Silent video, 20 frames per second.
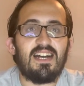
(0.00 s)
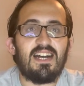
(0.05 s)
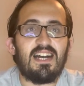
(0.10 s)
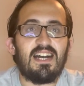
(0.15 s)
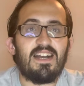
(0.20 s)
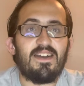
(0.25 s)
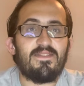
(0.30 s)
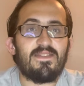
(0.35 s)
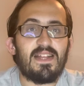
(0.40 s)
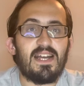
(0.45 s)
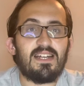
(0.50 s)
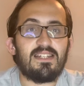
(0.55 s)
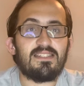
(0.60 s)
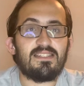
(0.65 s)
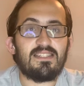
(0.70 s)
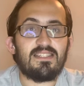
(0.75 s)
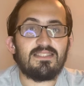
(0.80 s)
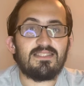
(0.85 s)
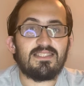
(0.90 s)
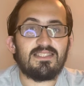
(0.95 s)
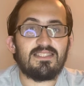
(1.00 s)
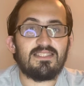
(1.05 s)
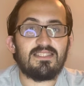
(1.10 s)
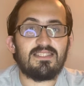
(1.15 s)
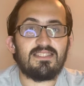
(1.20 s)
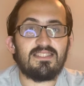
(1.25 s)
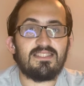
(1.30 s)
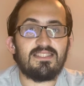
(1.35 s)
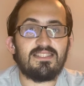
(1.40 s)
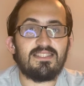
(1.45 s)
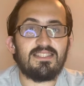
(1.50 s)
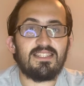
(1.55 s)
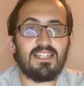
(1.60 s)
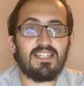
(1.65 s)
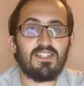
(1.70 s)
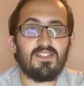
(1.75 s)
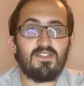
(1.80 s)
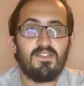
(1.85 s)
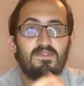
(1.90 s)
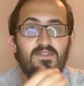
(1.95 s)
I have not
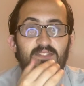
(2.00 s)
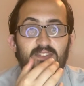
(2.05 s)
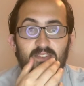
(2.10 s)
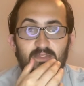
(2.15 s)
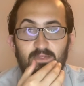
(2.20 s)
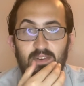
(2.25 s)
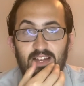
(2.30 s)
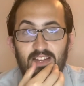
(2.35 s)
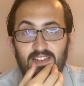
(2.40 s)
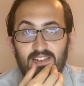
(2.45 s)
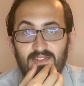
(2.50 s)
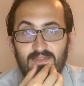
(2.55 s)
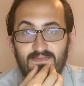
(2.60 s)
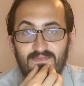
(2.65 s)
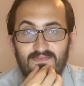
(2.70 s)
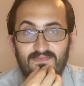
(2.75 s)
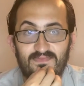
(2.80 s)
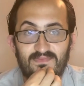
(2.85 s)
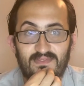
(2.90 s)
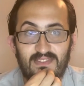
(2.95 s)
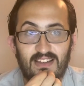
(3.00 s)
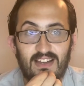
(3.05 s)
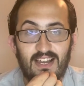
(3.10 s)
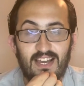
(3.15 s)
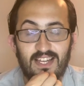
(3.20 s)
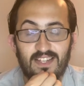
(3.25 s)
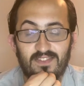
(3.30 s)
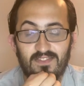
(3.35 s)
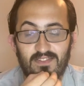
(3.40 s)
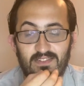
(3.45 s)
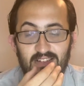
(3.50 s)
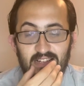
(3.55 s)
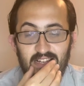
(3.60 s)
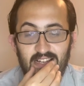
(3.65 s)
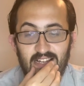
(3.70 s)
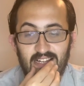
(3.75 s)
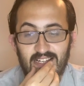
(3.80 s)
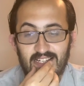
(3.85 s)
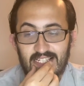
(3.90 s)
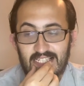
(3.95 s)
seen you for a while. I know,
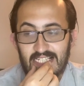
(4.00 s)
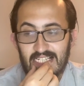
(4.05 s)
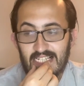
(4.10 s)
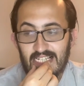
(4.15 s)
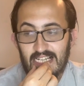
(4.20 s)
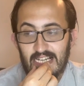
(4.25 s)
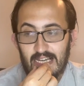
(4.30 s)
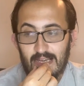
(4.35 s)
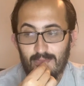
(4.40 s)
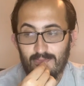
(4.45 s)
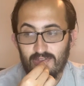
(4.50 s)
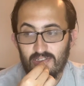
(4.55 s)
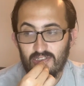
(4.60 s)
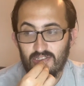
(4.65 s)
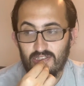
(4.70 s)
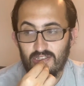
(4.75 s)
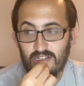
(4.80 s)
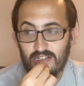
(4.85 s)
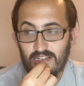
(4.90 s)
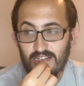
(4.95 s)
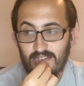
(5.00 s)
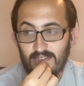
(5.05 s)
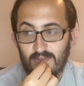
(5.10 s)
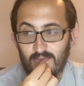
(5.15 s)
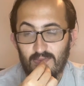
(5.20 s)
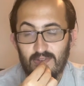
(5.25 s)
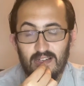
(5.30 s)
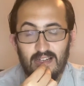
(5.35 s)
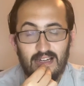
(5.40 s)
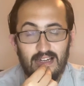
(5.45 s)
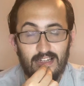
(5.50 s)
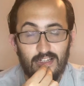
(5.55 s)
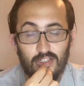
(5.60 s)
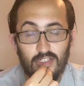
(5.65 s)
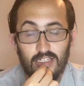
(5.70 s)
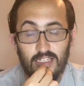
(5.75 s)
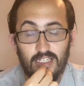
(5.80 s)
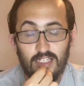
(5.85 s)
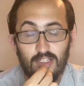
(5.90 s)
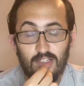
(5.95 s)
I'm so sorry. Well,
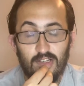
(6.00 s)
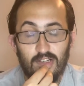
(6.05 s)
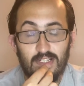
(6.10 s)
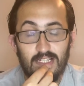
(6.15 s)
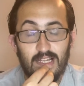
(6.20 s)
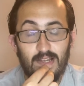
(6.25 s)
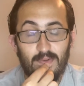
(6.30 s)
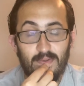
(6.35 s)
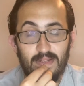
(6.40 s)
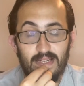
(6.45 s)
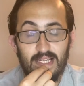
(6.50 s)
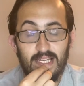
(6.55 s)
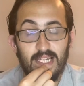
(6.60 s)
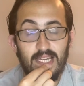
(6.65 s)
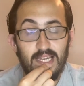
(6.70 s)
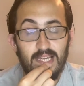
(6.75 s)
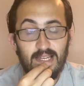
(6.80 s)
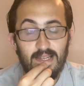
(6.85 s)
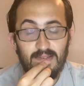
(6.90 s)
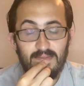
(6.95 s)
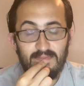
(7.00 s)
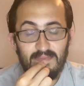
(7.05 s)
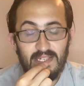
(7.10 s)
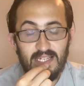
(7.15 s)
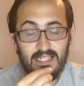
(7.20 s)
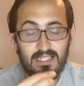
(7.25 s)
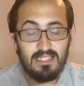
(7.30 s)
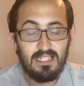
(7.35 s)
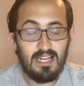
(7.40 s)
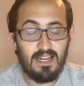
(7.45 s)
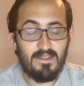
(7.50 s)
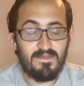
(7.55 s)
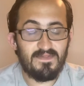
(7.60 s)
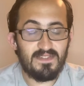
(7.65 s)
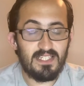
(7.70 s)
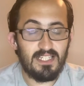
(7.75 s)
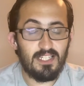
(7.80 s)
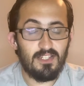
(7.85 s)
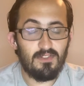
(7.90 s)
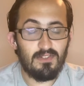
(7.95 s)
actually, no, not really, because I have
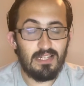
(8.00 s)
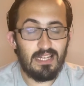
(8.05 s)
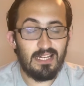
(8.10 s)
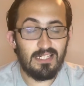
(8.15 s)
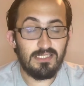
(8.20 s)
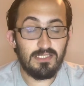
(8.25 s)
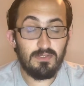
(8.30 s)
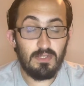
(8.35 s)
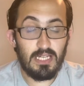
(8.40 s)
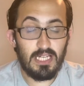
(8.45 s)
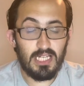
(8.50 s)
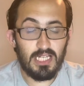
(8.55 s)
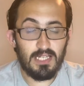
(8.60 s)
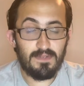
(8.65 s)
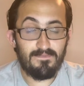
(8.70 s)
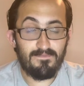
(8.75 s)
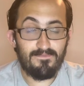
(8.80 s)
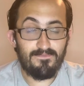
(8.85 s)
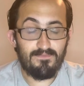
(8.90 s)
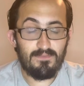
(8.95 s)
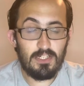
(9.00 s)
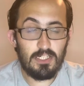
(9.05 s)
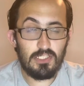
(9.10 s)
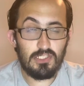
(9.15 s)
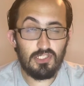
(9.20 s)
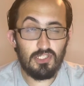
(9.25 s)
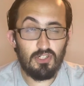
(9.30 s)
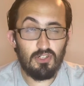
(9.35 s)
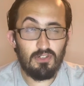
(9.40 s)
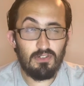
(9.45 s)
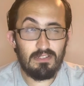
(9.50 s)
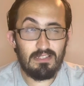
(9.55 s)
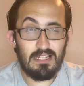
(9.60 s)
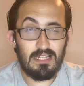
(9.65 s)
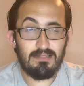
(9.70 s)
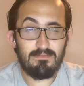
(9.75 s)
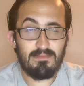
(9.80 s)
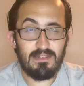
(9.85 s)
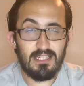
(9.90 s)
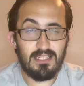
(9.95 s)
seen you last week. So
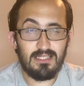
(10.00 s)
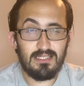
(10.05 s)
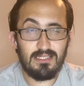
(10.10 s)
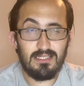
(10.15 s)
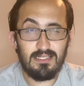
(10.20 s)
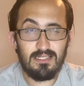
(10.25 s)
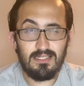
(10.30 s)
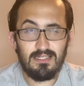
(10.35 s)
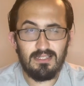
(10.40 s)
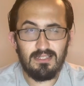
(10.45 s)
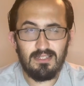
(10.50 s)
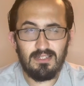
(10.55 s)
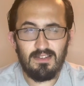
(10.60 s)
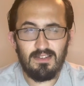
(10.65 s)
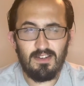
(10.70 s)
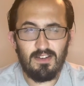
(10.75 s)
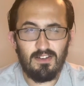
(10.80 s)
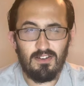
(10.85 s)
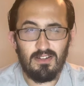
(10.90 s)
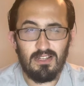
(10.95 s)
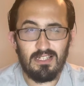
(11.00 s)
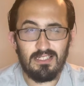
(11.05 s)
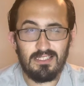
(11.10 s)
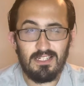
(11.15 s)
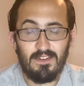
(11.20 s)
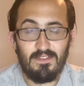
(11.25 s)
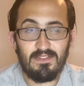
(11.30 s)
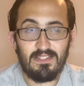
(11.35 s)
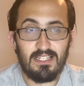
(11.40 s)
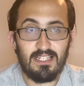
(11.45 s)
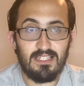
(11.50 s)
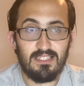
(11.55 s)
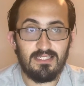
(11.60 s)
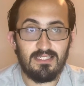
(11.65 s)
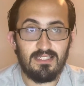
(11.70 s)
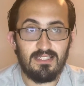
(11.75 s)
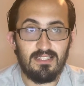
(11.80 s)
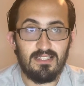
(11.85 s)
that means only seven days